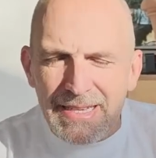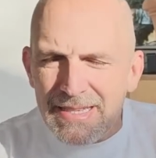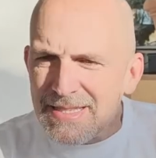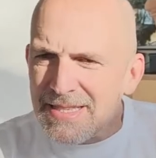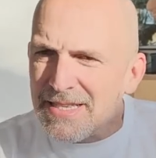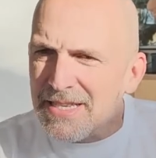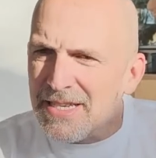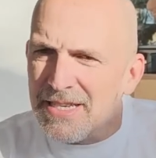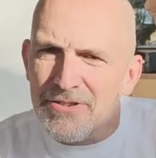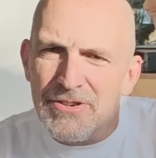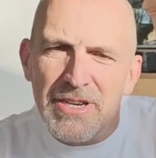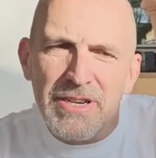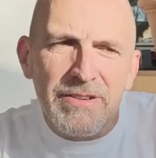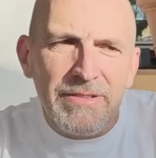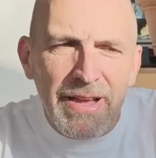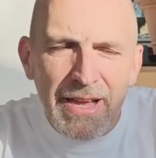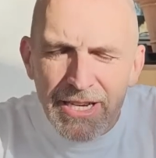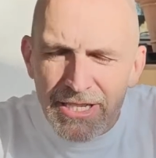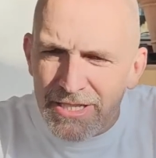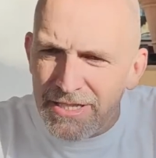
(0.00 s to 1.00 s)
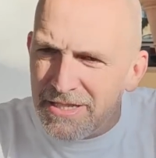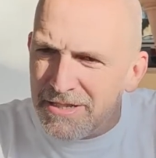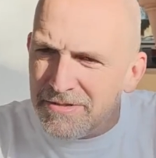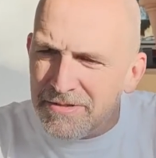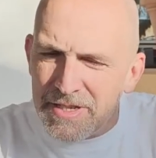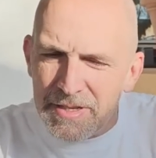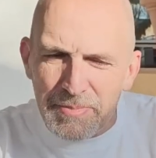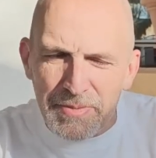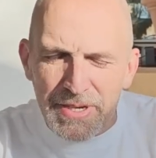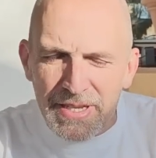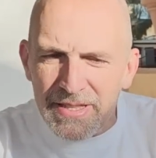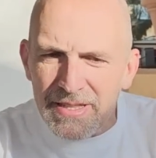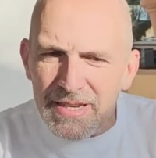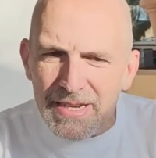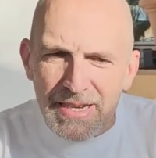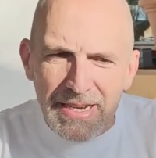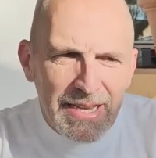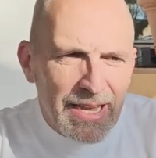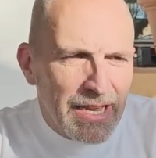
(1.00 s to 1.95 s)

Is it a recreational rebreather?